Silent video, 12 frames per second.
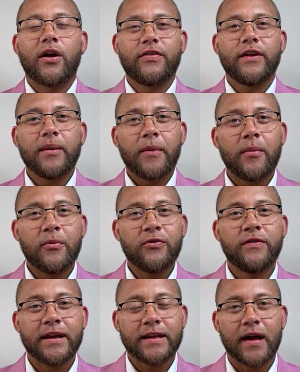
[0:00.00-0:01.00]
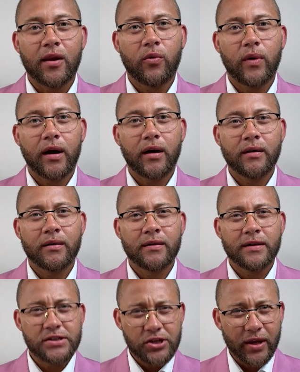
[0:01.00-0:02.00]
Are you thinking about moving to Delaware?
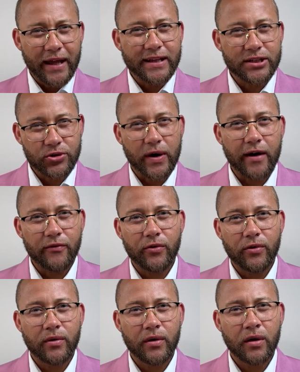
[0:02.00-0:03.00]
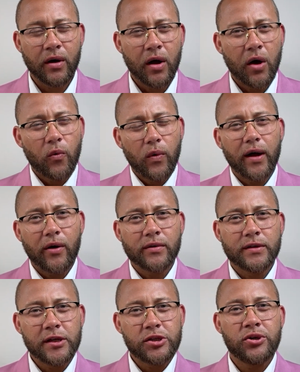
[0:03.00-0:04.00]
Do you like to travel?
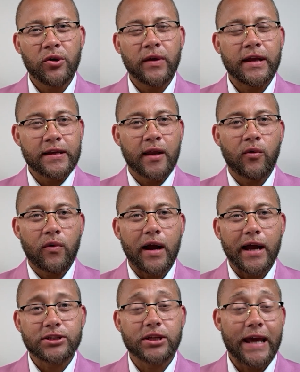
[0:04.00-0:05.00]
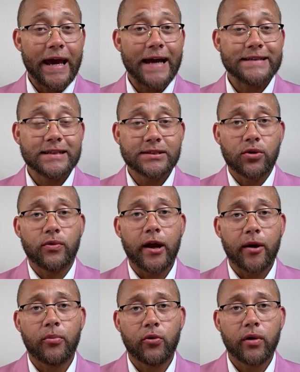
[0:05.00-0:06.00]
Well, did you know that Delaware actually has its own
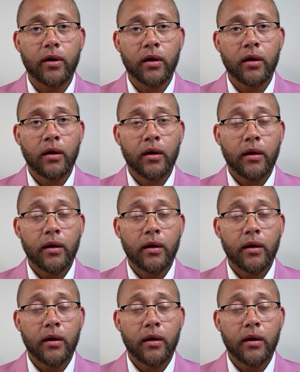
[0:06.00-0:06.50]
airport?